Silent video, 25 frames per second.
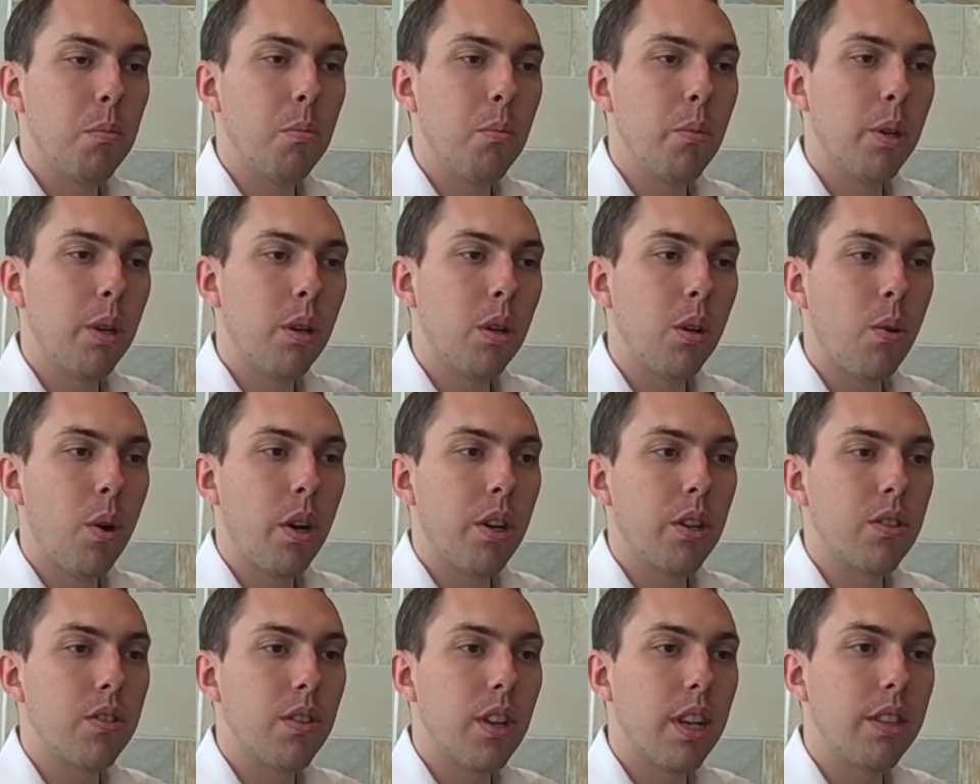we
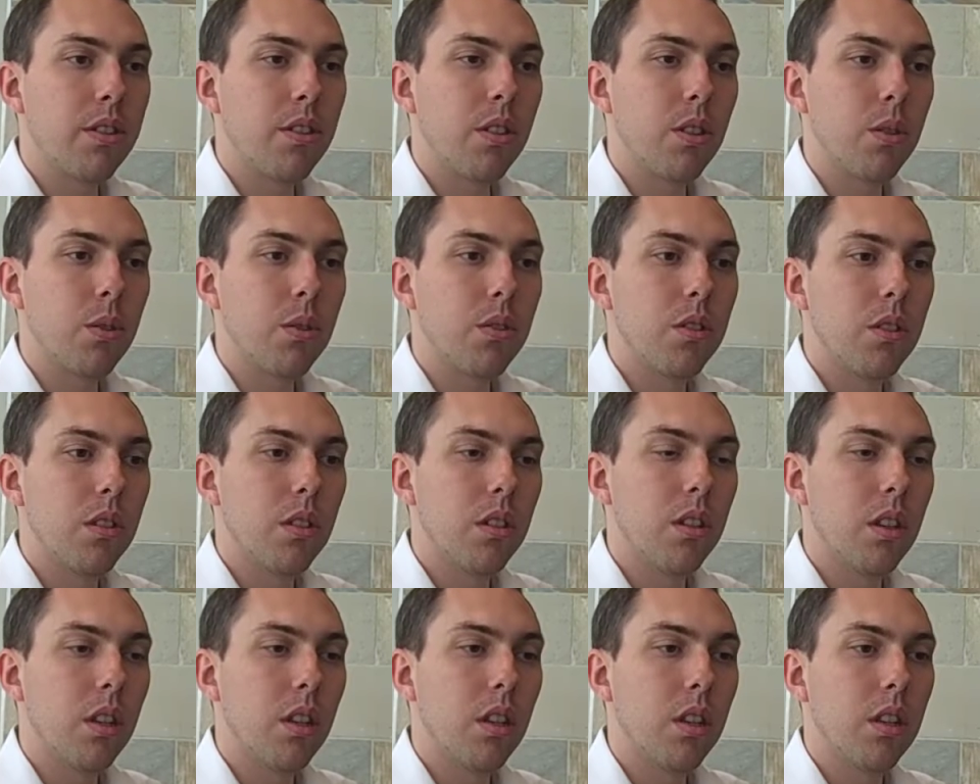acquired SliceHost
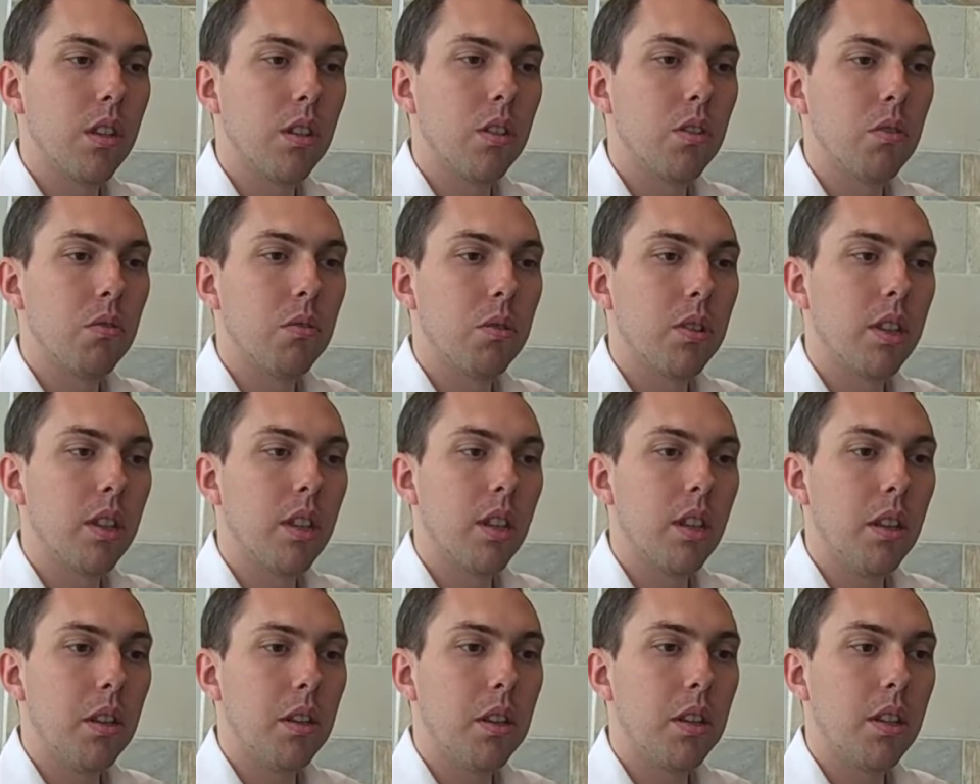uh,
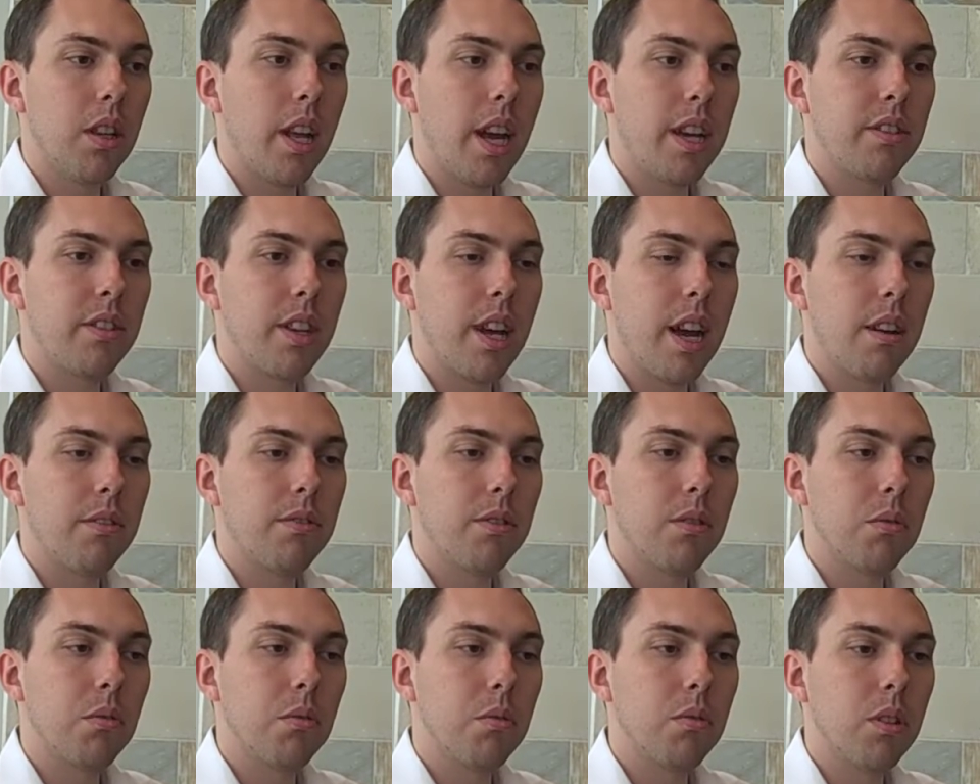in the last half
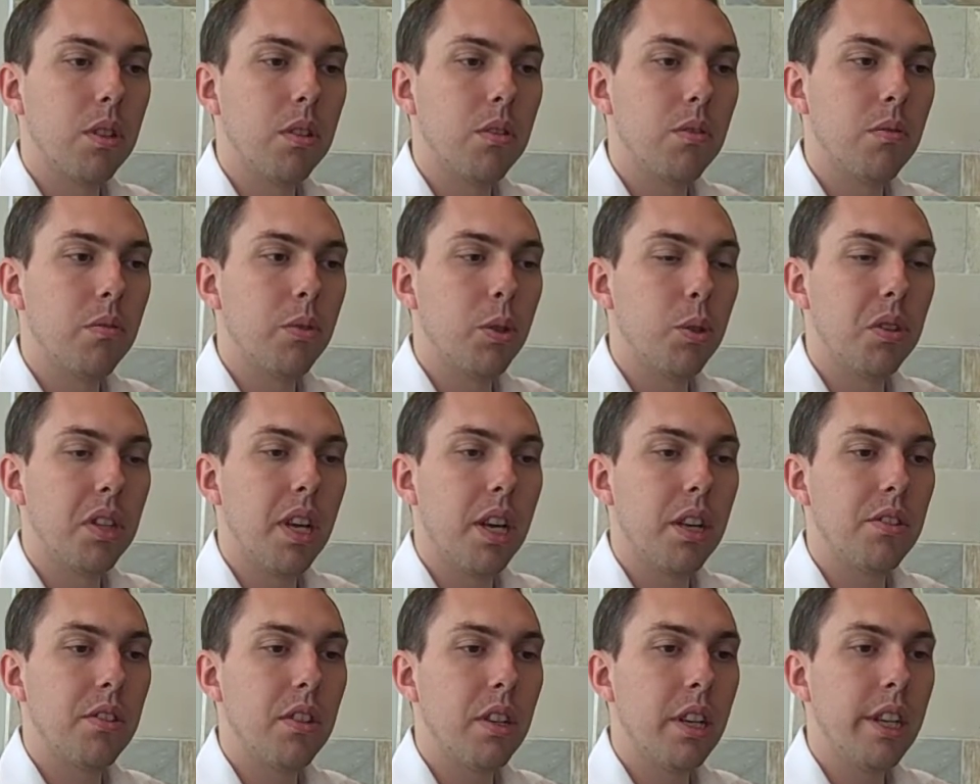of, of
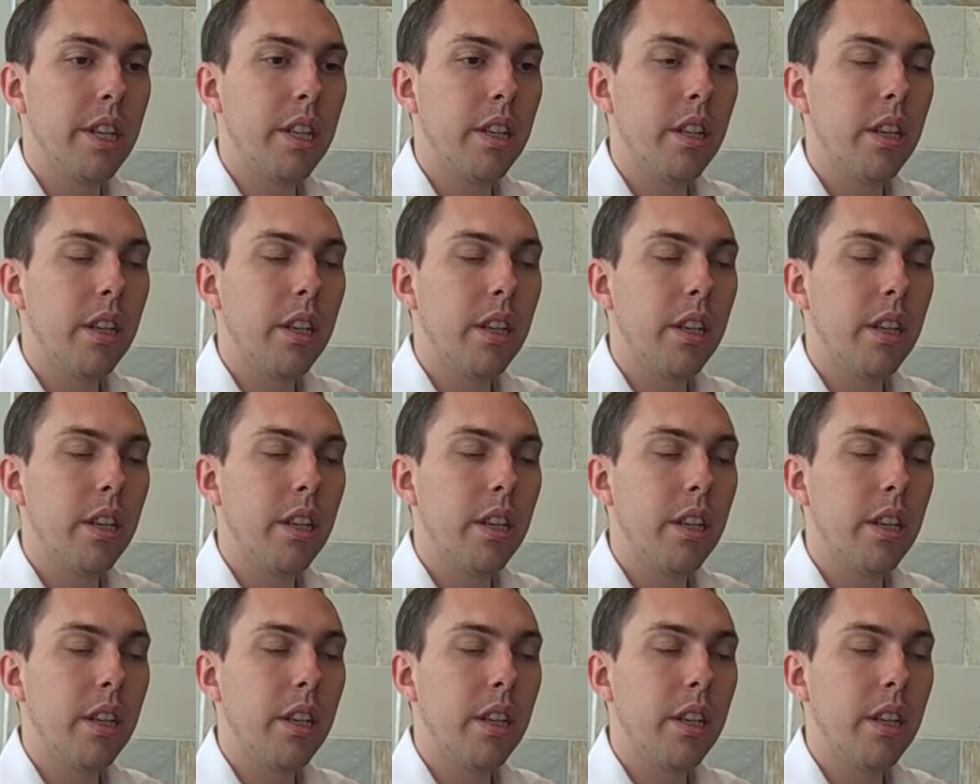2008.